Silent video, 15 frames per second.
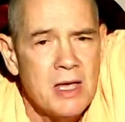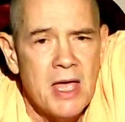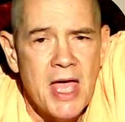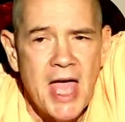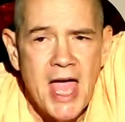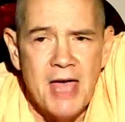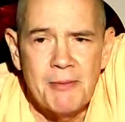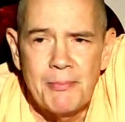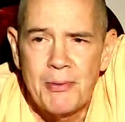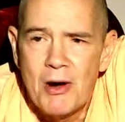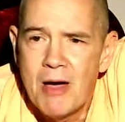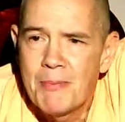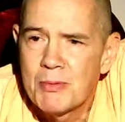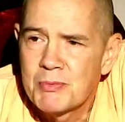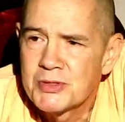And
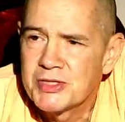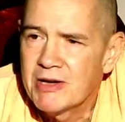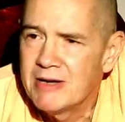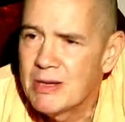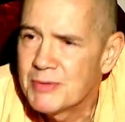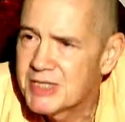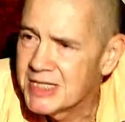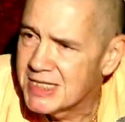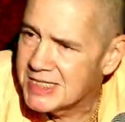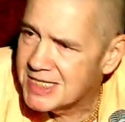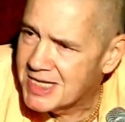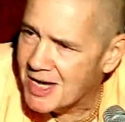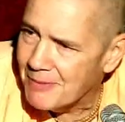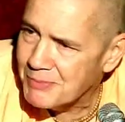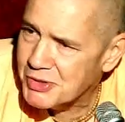Prabhupada was there, and he was in his
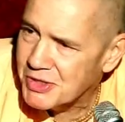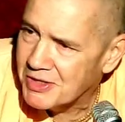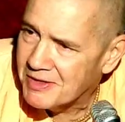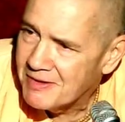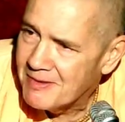gumsha.